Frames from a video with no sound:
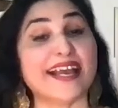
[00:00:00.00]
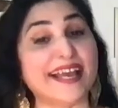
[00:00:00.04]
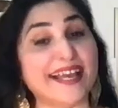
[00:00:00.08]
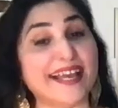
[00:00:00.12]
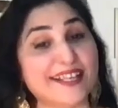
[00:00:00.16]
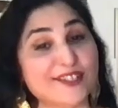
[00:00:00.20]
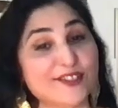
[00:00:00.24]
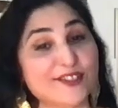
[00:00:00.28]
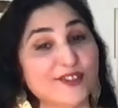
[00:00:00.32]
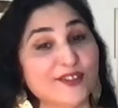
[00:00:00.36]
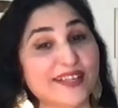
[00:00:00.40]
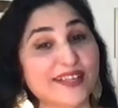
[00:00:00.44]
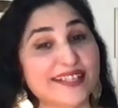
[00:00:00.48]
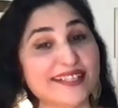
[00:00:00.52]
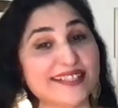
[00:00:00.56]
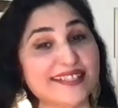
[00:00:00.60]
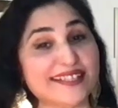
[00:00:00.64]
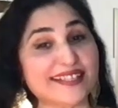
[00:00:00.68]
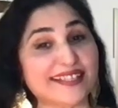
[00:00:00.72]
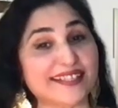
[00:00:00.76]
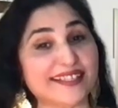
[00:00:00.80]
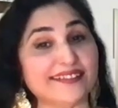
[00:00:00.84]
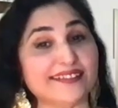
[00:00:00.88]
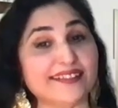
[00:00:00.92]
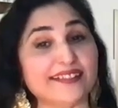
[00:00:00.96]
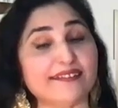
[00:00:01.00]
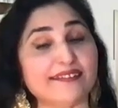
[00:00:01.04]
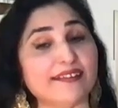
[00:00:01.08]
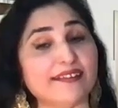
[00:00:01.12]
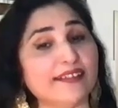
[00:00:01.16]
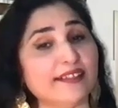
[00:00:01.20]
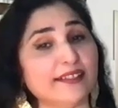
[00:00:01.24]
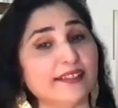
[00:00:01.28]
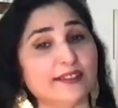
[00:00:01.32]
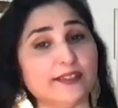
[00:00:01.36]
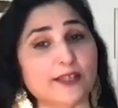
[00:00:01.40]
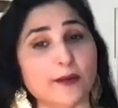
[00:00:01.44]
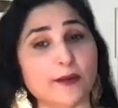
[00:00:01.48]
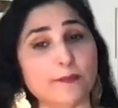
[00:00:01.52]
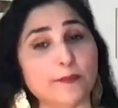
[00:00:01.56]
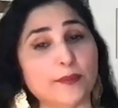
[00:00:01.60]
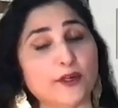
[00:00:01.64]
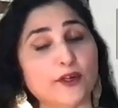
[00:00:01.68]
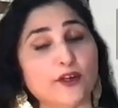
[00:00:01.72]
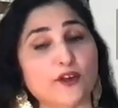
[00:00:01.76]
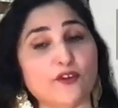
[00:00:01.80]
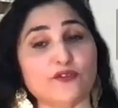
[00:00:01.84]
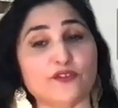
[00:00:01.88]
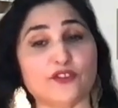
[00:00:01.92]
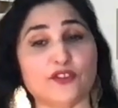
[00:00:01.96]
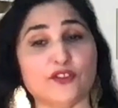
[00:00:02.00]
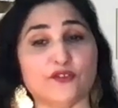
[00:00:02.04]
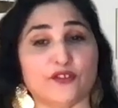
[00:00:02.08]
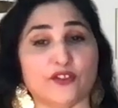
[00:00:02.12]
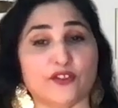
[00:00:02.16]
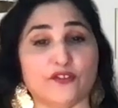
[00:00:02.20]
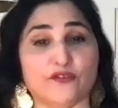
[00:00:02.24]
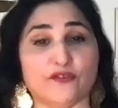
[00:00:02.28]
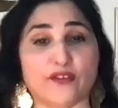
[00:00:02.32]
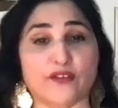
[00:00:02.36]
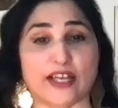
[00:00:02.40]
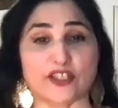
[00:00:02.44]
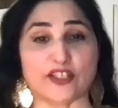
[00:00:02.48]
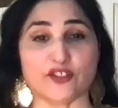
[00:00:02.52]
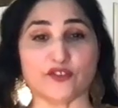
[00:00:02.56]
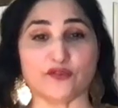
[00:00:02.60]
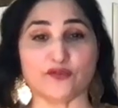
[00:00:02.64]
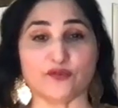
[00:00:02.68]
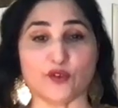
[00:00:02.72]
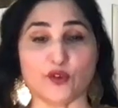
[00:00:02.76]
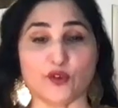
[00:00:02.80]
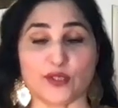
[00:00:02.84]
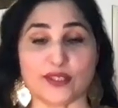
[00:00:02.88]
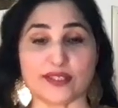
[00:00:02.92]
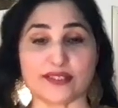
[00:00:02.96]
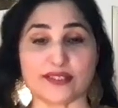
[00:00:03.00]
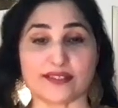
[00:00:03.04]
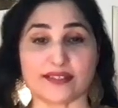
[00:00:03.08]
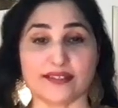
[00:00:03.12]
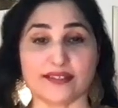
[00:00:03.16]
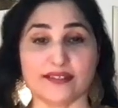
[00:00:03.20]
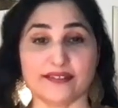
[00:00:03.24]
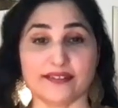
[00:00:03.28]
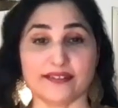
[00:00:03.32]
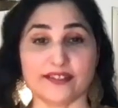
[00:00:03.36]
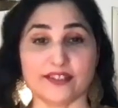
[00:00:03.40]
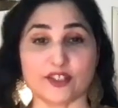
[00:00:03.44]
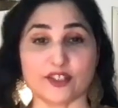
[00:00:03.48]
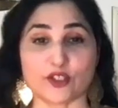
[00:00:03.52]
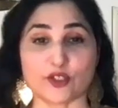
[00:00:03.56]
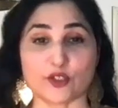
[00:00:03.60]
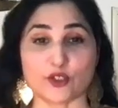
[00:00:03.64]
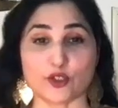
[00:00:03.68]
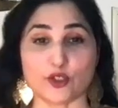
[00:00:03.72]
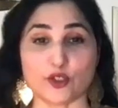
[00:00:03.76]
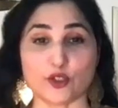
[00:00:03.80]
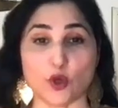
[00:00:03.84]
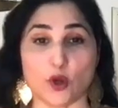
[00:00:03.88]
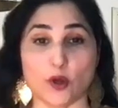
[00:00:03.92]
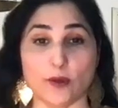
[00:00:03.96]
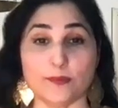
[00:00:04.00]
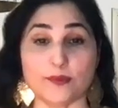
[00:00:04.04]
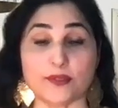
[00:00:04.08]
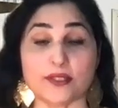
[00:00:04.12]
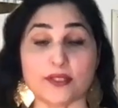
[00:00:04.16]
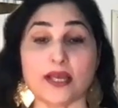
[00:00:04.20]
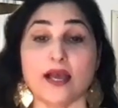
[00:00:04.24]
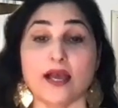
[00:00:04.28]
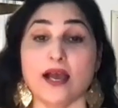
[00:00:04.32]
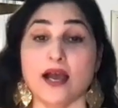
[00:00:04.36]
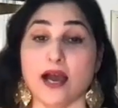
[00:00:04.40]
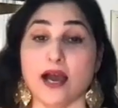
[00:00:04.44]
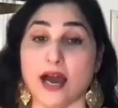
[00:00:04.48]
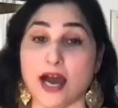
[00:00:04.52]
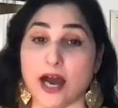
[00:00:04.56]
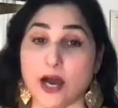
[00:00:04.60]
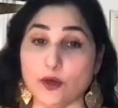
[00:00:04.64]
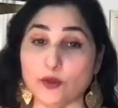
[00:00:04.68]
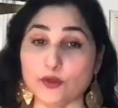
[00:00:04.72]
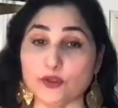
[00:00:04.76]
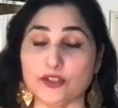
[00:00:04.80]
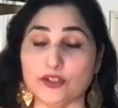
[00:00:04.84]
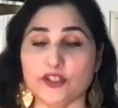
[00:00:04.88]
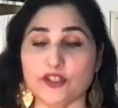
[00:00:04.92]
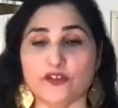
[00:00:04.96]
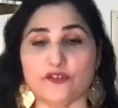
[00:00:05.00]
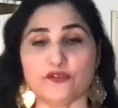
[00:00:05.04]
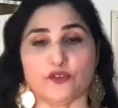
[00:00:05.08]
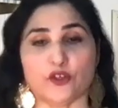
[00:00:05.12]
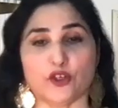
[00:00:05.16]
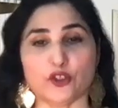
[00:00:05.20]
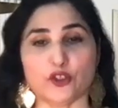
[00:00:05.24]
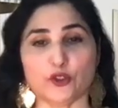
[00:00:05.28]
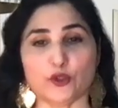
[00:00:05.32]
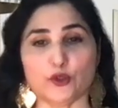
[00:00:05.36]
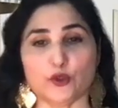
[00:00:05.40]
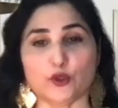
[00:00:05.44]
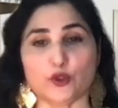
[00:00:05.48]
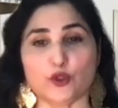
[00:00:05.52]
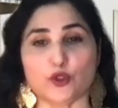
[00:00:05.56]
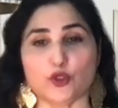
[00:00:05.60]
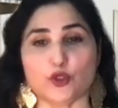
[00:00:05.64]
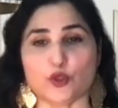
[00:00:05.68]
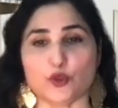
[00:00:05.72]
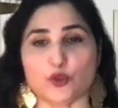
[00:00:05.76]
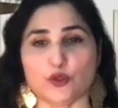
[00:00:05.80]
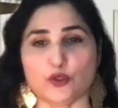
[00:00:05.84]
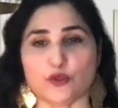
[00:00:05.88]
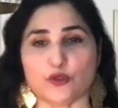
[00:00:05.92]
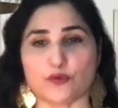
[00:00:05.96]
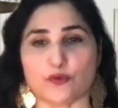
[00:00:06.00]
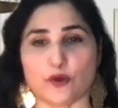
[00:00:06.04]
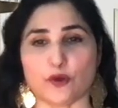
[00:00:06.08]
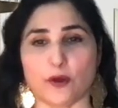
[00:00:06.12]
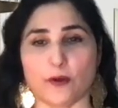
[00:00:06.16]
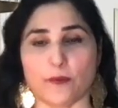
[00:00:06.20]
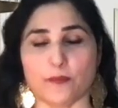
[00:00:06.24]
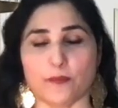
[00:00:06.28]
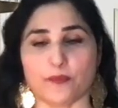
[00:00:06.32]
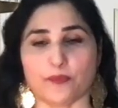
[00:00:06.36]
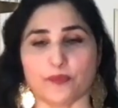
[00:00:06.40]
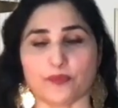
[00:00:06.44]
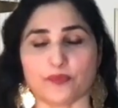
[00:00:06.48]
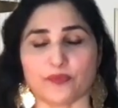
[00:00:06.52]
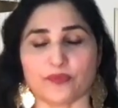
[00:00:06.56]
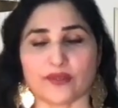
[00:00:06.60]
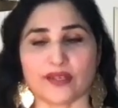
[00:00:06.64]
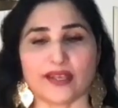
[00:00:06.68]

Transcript: As you can see, there are a number of different fashion focused careers or jobs out there for you to choose from.